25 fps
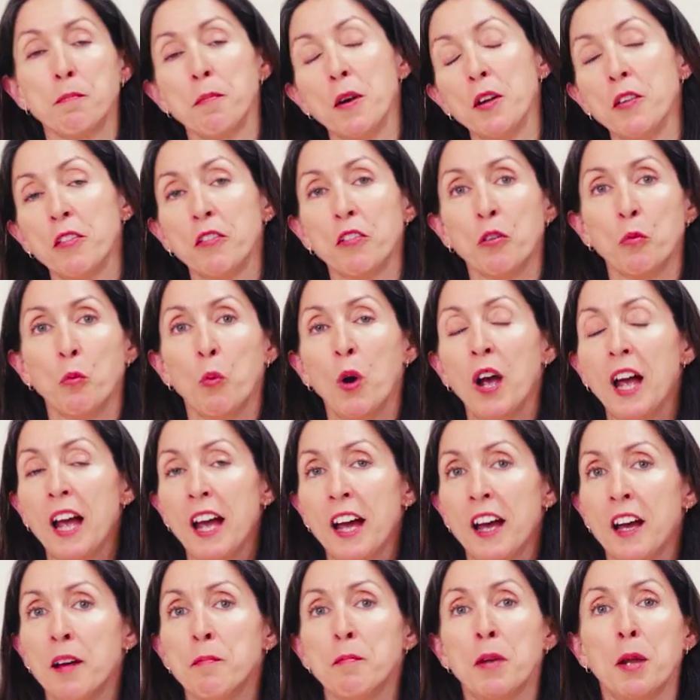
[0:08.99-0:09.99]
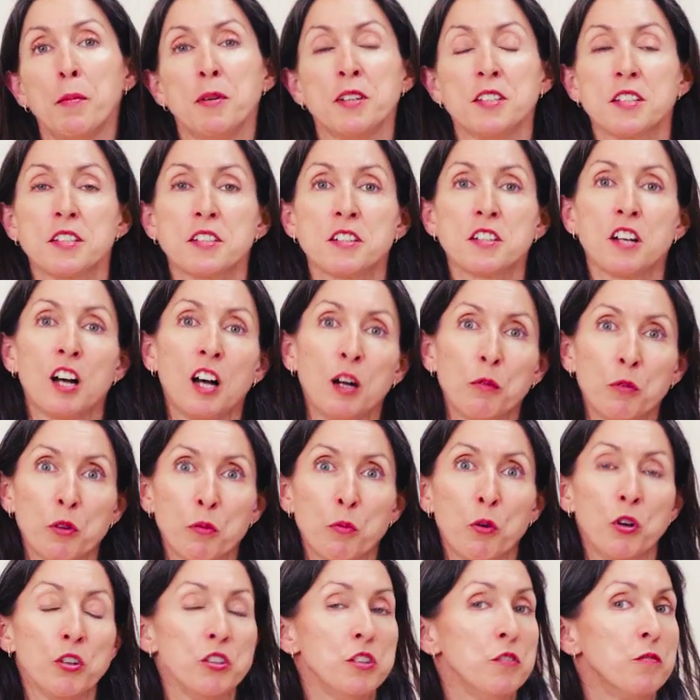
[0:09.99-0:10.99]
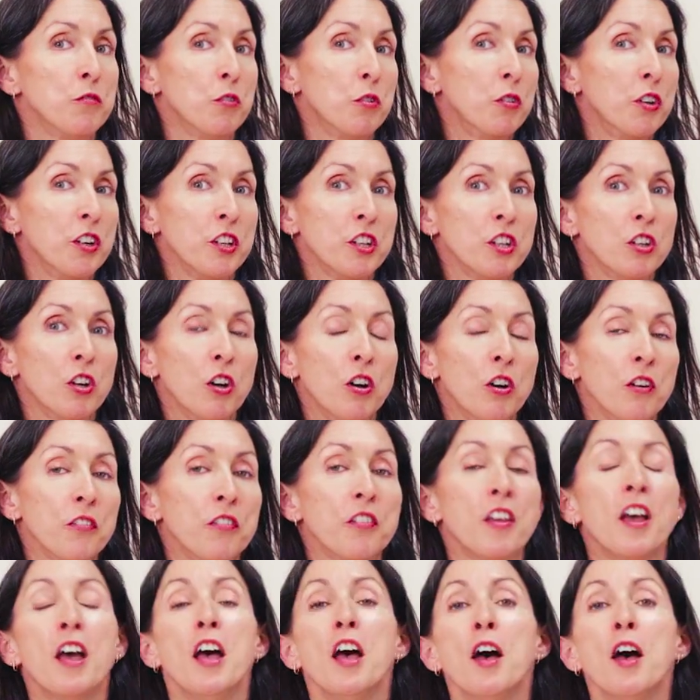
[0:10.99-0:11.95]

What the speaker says: both to wear, maybe to style with what you've already got.